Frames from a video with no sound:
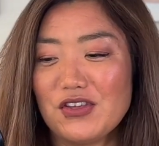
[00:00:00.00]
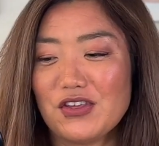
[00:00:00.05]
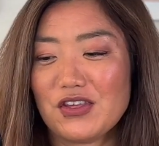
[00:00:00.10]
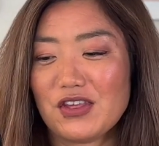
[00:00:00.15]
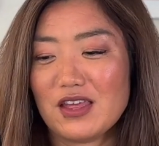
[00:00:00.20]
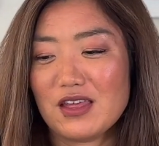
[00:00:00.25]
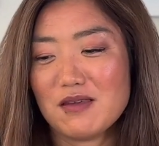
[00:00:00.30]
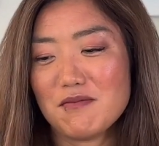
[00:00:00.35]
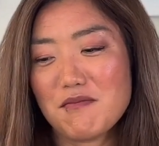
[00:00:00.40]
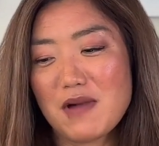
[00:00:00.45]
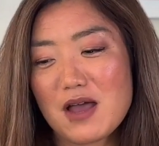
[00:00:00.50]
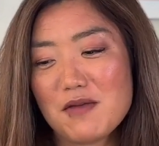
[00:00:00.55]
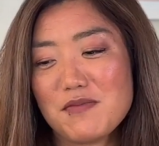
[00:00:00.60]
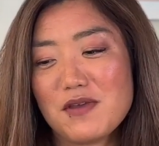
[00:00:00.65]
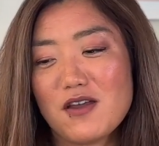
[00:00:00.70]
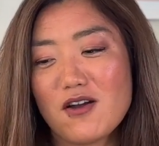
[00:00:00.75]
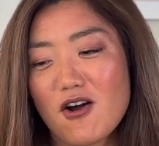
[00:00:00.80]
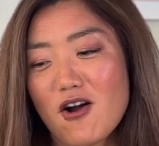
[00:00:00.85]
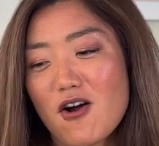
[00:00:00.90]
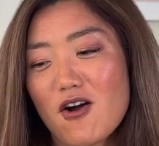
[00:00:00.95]
it might be
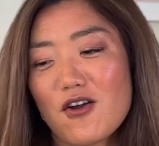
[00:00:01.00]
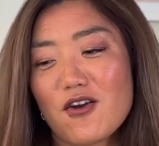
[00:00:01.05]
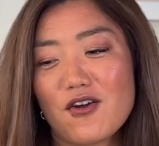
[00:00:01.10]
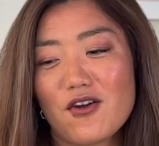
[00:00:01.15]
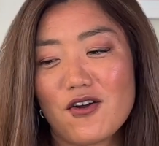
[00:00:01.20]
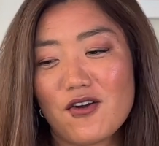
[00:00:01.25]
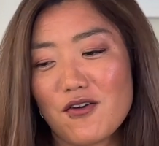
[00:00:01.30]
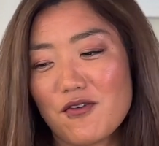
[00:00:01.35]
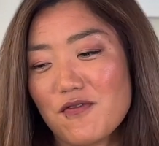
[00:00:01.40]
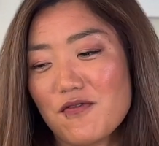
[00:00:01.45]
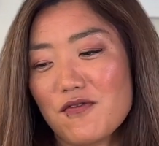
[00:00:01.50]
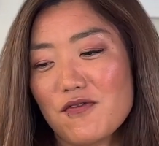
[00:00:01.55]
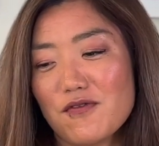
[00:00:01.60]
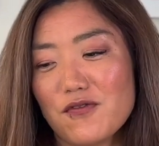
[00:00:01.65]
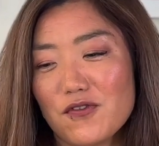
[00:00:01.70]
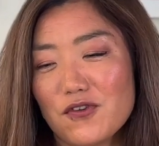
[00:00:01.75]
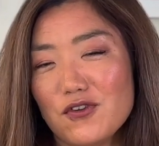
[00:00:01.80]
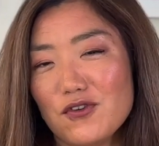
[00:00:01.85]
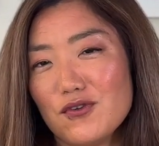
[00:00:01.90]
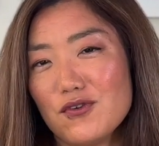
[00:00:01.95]
harder for
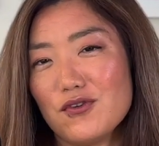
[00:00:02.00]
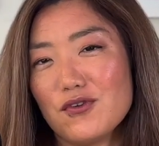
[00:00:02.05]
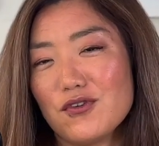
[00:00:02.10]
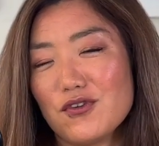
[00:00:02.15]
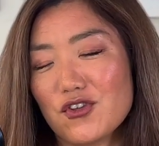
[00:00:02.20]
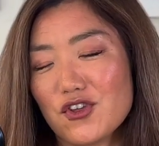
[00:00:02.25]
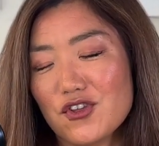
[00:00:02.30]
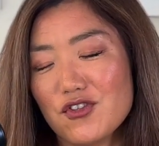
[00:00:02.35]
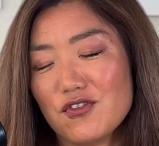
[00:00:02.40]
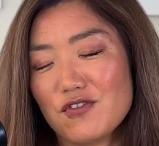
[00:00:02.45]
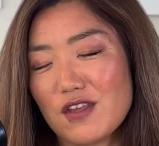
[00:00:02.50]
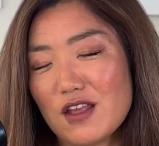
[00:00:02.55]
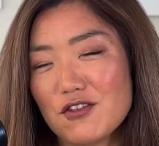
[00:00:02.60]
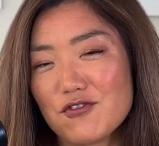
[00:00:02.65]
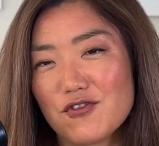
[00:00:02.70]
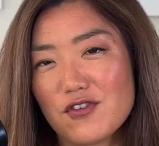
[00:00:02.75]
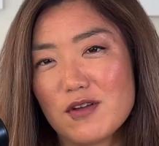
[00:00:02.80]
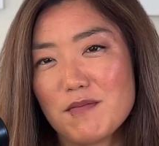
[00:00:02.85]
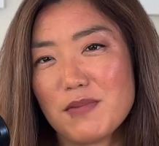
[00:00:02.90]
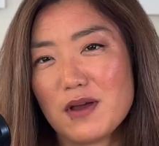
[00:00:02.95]
you to
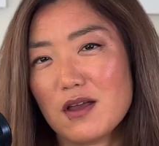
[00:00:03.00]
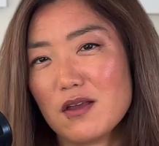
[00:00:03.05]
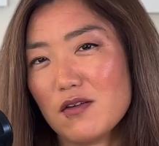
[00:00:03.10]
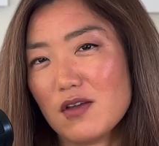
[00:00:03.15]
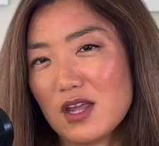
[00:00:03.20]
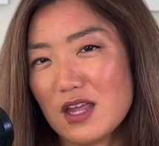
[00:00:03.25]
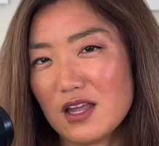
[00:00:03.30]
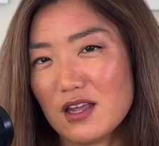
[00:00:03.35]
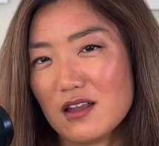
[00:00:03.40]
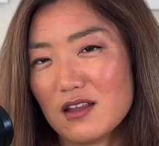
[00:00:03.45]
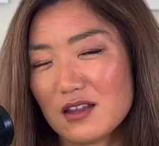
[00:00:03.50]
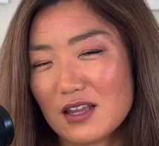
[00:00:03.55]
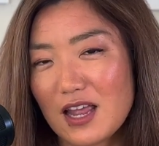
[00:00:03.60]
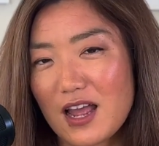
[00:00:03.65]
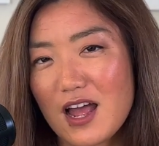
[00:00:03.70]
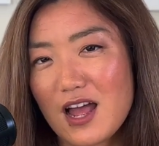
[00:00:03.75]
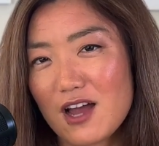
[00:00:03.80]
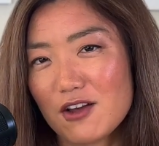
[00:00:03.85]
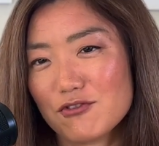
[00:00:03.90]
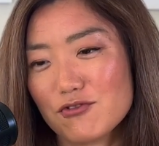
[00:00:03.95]
concentrate, but in the
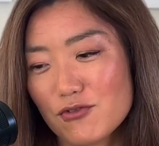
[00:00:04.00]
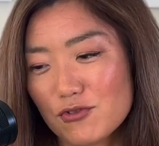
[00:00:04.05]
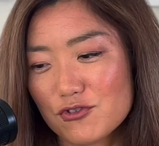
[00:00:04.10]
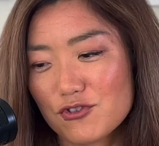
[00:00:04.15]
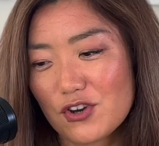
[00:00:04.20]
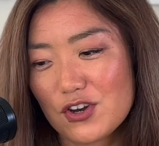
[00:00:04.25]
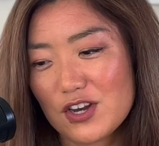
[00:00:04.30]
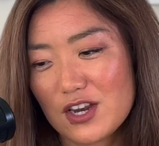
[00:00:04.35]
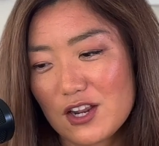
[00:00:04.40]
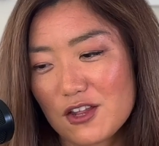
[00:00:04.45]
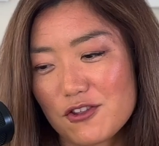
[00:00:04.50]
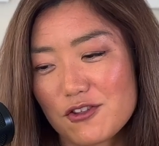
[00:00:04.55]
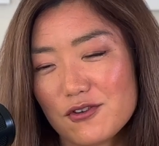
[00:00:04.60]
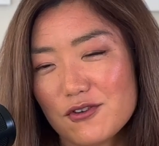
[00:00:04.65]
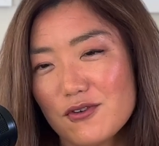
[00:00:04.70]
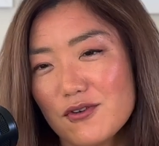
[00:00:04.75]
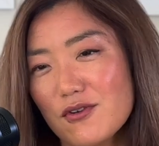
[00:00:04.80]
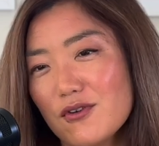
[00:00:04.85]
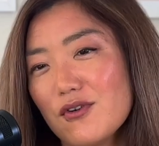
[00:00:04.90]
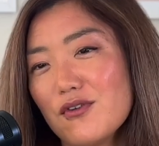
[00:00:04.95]
actual
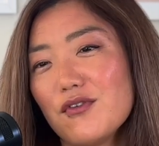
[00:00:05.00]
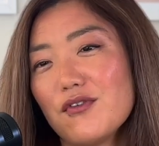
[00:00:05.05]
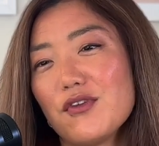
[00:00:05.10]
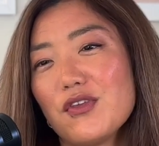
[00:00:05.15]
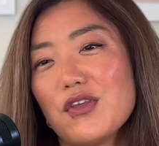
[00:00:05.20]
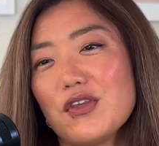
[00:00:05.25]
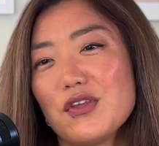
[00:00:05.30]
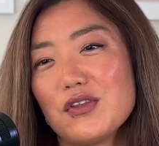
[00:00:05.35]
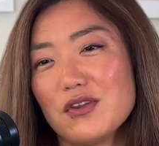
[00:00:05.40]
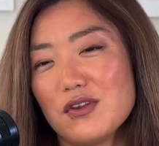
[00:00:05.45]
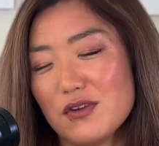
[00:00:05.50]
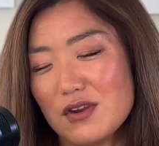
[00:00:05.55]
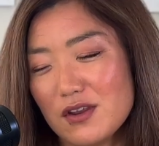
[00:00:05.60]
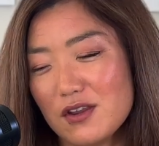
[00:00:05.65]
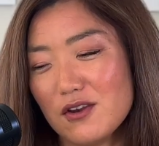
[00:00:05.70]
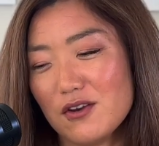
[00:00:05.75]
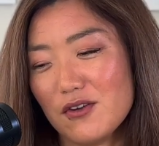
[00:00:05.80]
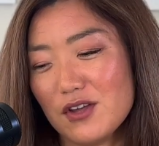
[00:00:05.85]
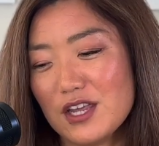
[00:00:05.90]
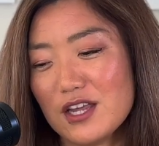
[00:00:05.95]
traditional,
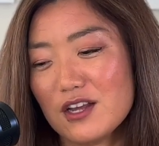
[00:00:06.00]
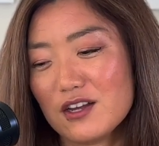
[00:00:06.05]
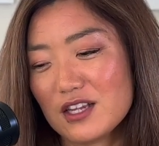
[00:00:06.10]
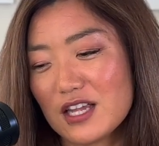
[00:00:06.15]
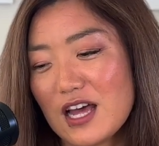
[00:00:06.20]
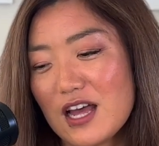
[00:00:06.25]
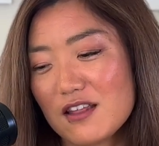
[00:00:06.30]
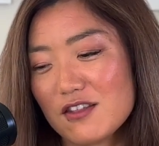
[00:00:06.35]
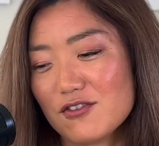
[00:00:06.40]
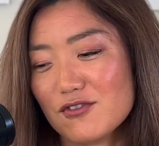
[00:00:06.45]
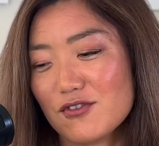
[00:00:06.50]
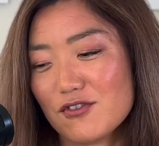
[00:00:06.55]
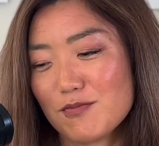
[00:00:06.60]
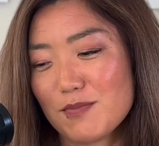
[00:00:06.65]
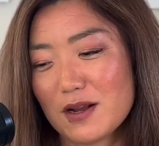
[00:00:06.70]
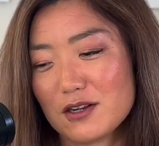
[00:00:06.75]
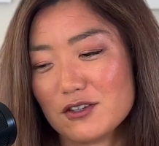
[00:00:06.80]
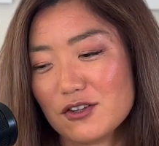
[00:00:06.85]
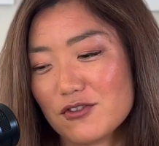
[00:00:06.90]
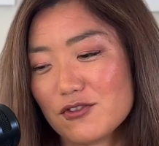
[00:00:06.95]
in class nurse
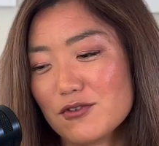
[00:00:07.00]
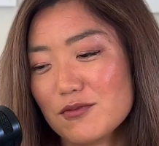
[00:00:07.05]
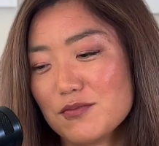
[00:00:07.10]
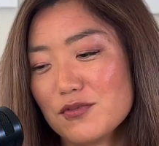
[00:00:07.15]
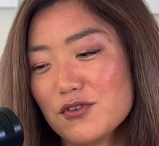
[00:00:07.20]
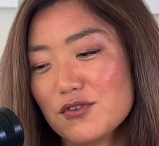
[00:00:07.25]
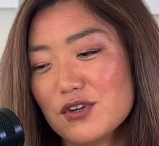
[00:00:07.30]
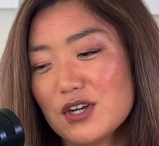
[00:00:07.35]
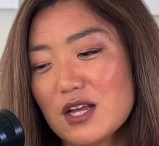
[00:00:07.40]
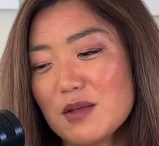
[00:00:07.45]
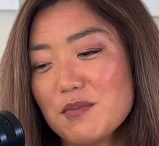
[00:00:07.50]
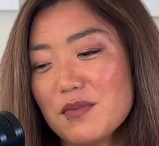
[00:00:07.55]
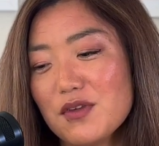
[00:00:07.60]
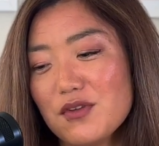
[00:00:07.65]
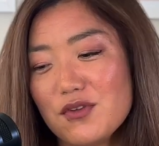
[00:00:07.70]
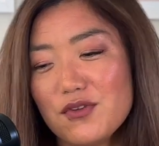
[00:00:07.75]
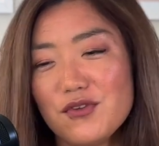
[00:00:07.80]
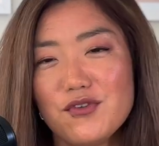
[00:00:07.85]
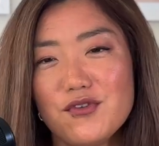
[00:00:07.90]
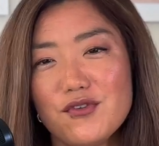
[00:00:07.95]
practitioner program,
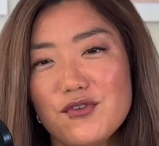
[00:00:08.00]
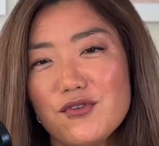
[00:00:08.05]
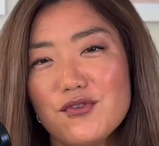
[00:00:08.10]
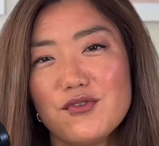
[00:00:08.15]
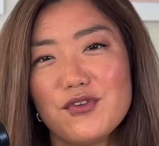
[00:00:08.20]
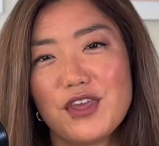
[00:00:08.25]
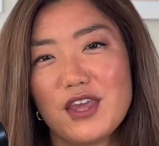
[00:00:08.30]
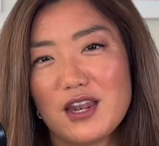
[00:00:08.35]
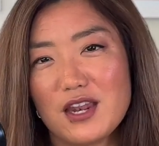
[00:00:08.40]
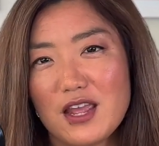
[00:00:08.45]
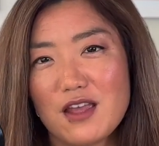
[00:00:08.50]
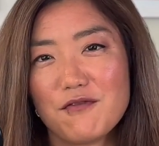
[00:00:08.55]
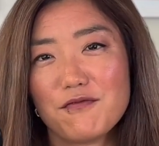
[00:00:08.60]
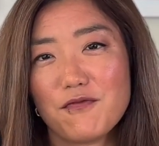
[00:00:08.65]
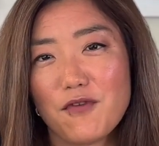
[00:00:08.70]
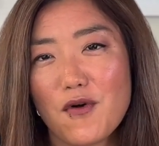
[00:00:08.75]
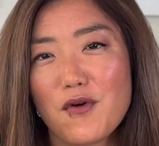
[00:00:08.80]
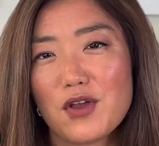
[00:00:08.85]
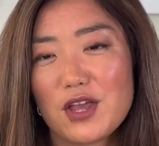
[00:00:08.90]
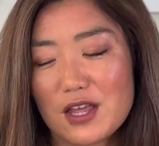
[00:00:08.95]
you can
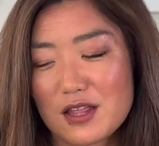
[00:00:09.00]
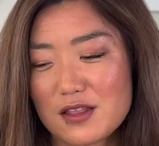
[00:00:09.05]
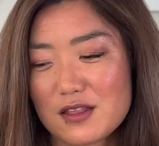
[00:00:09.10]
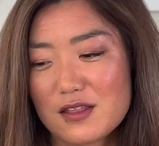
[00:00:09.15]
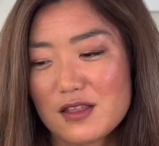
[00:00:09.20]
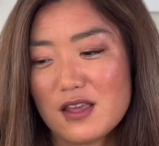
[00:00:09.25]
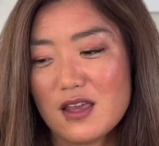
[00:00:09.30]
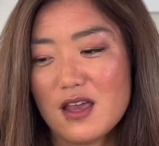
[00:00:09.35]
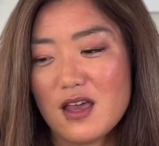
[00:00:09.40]
focus.